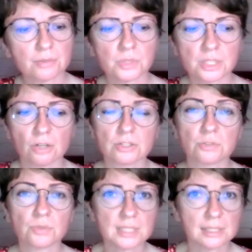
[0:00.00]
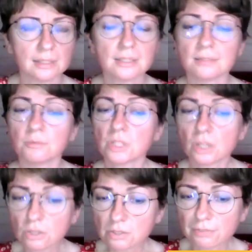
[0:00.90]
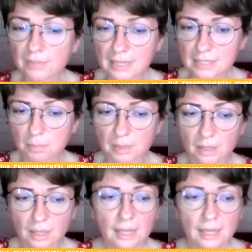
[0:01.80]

which are also resilient, and which are also flexible.